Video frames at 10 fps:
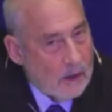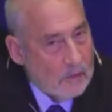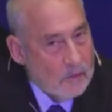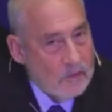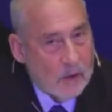
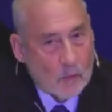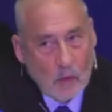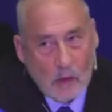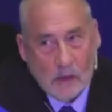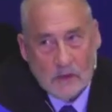uh, there
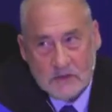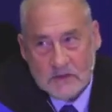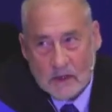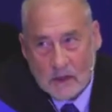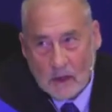
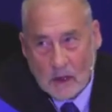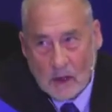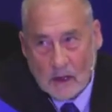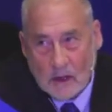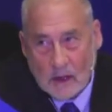was,
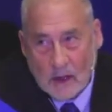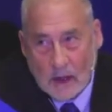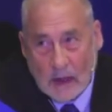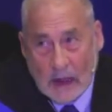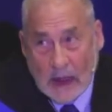uh,
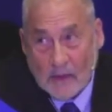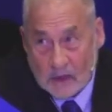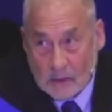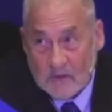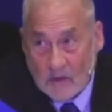I
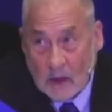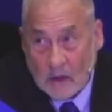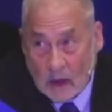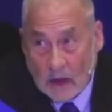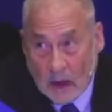think, a,
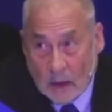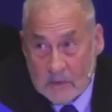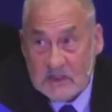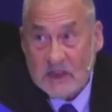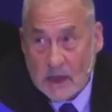a, a,
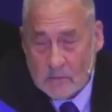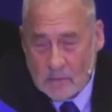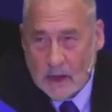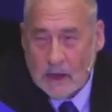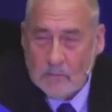mistake
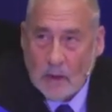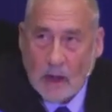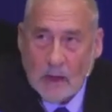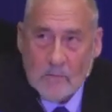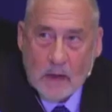made
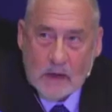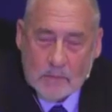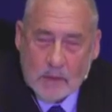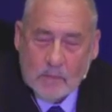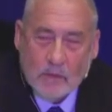by
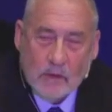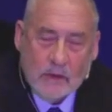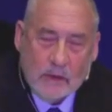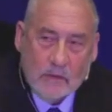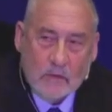many people
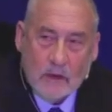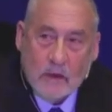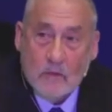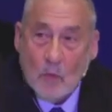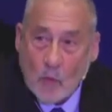in,
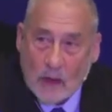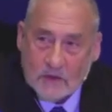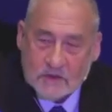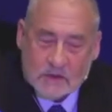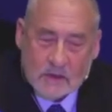in the
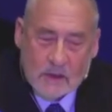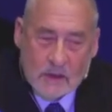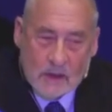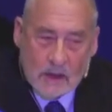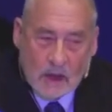West.
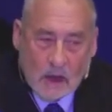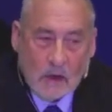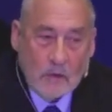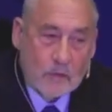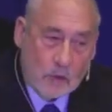
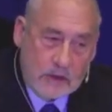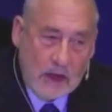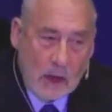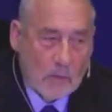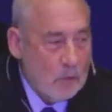Uh,
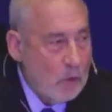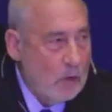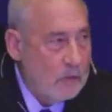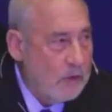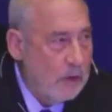Fukuyama
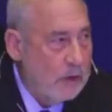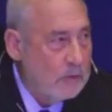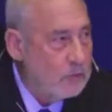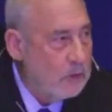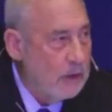wrote a very
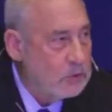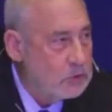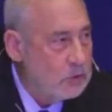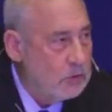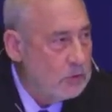
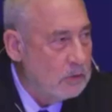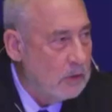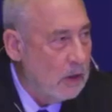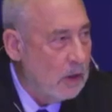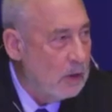influential
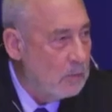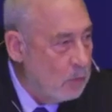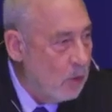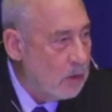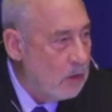uh,
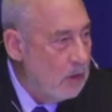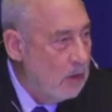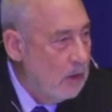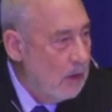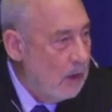book
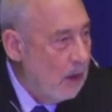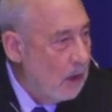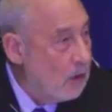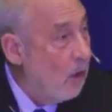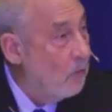
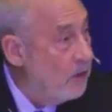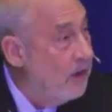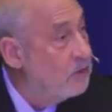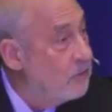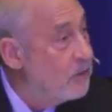uh, called
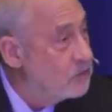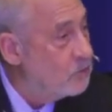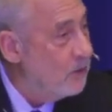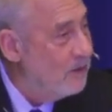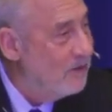The End of
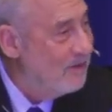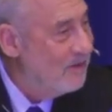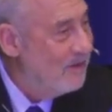History.